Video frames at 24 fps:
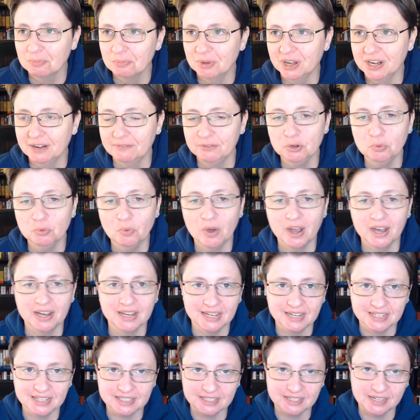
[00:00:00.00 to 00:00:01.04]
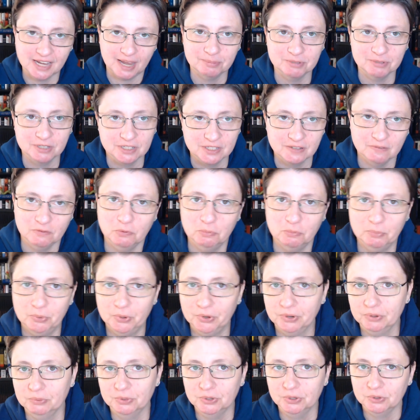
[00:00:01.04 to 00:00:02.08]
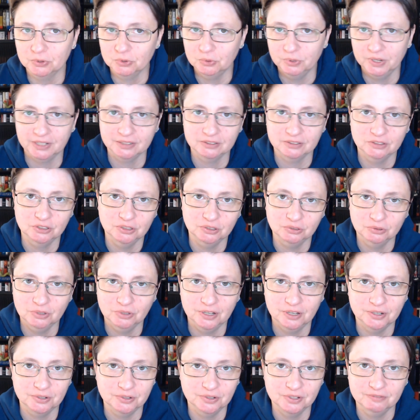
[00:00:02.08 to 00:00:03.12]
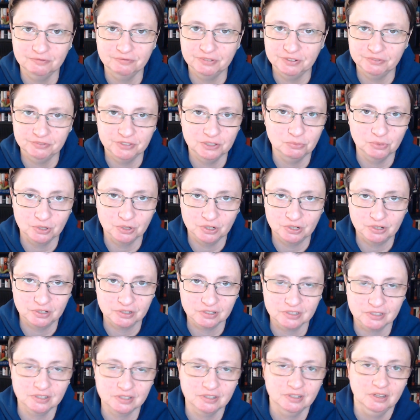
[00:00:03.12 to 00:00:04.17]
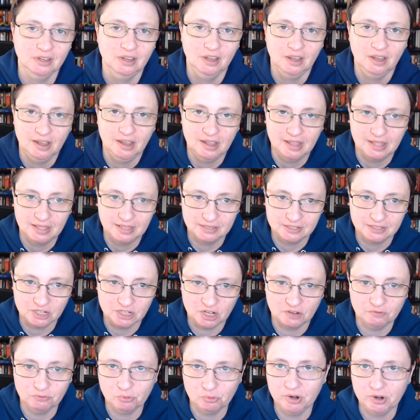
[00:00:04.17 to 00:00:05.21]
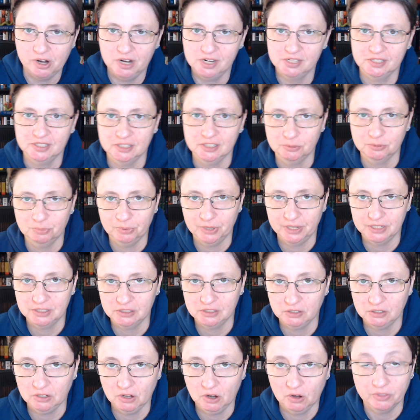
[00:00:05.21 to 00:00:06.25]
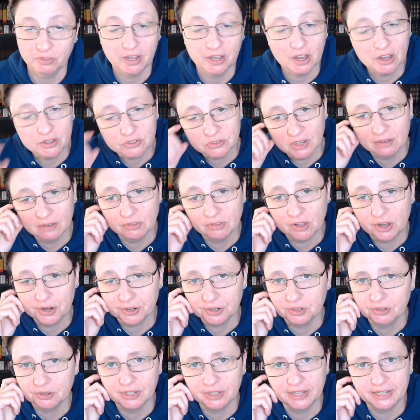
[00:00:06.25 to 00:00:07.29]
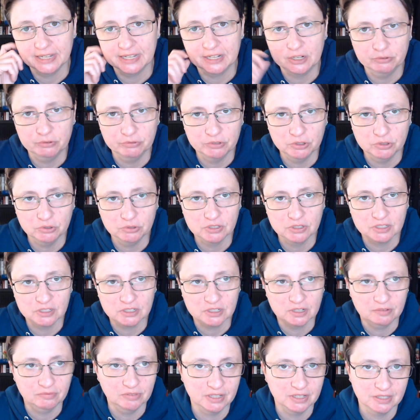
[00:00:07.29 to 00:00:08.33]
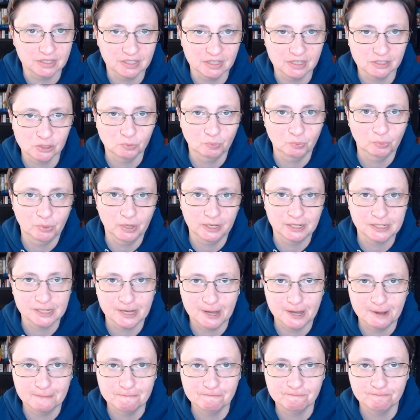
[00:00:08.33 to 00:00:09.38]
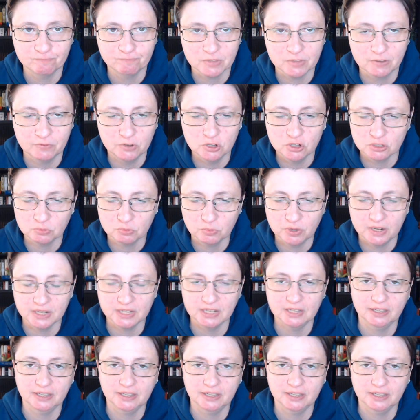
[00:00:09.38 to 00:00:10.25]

but if you want to get a synopsis of a book real quick, 250 words, shelf awareness is a place to go. They also have longer like interviews and stuff like this, but um, if you just want to get